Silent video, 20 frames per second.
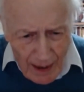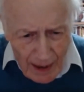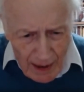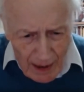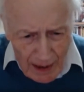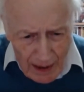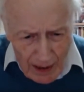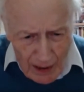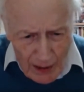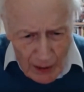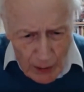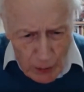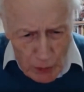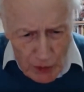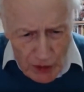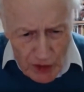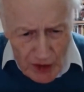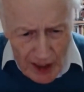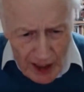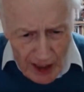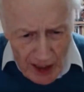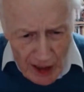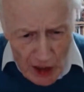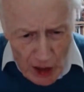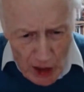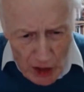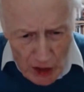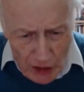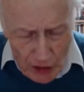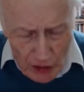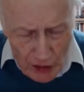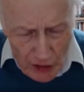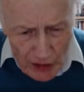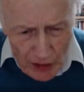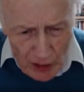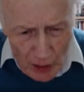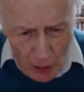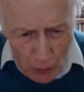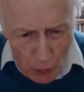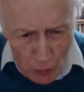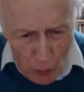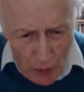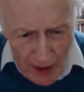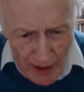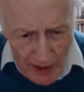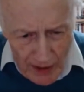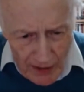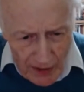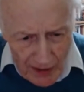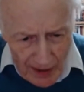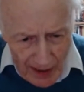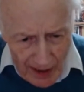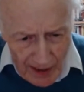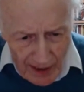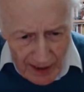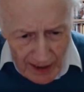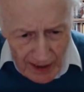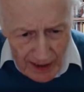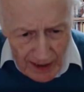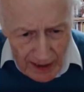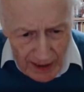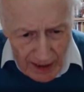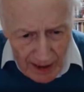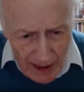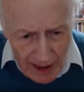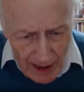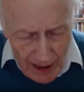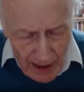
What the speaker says: there was an occasion when a